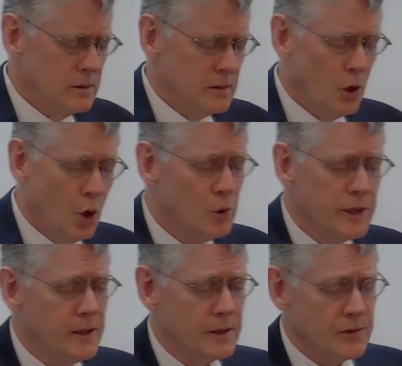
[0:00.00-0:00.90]

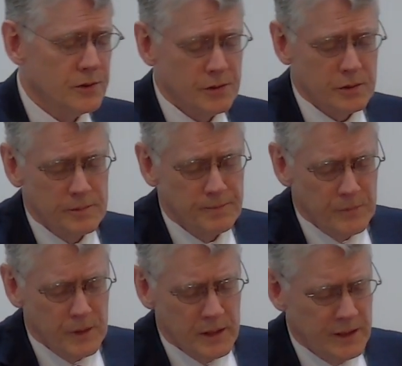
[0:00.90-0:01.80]
holiness
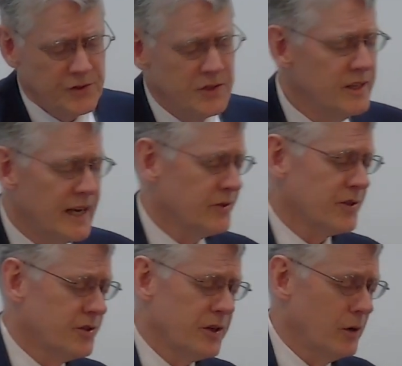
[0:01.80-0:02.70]
is
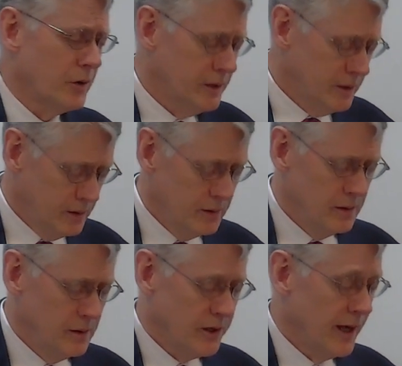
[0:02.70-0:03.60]
necessary
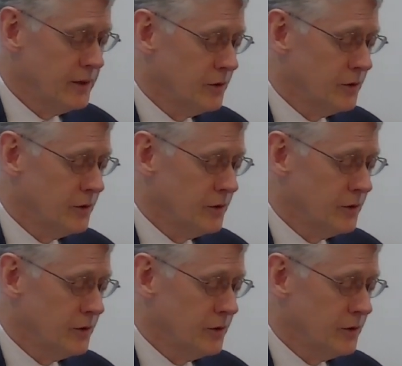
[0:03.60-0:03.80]
to enter